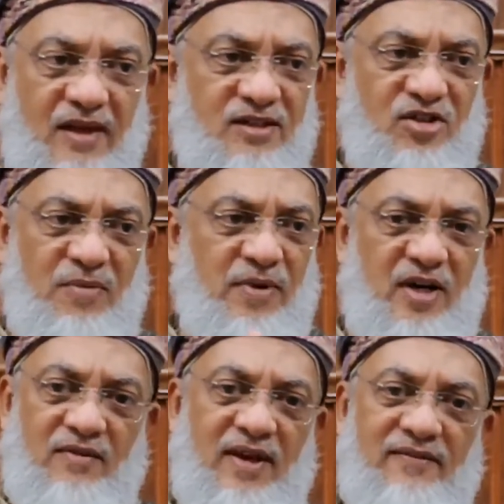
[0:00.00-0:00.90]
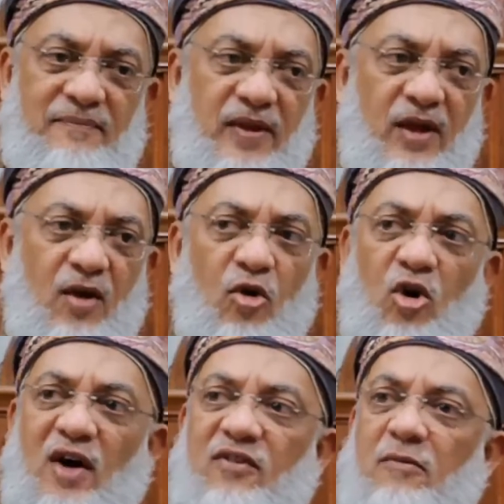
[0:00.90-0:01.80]
It's not part of life.
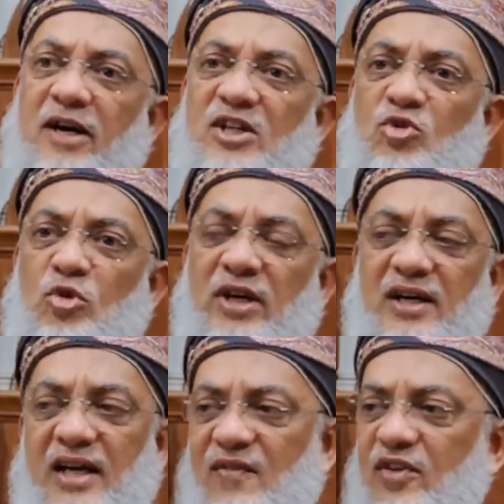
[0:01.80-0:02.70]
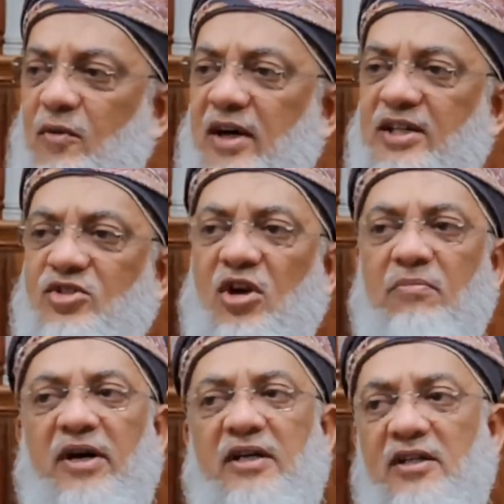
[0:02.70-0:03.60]
Oh, everyone is doing it. Everyone is
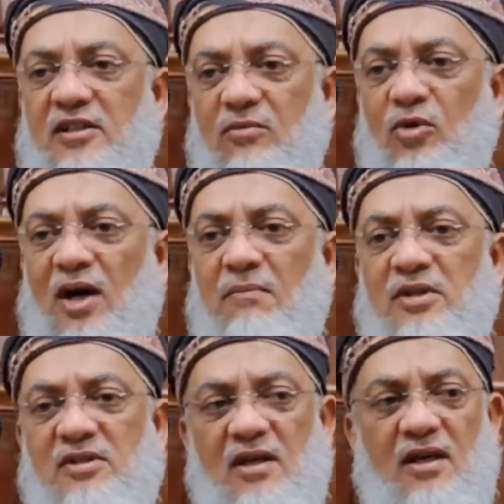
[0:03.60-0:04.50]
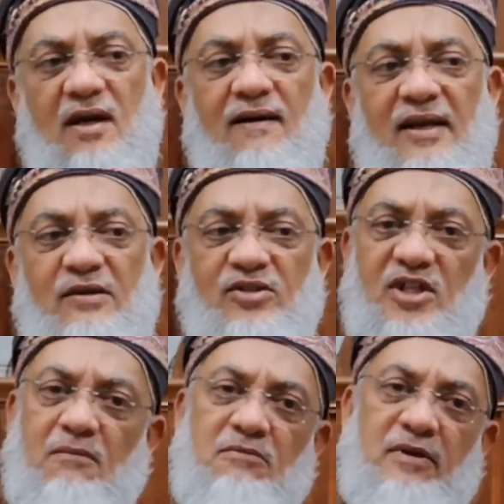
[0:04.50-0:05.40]
not my teacher. Muhammad sallallahu alaihi
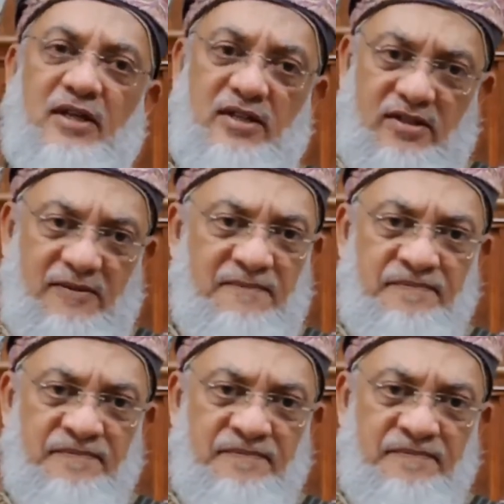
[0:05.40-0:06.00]
wasallam is my teacher.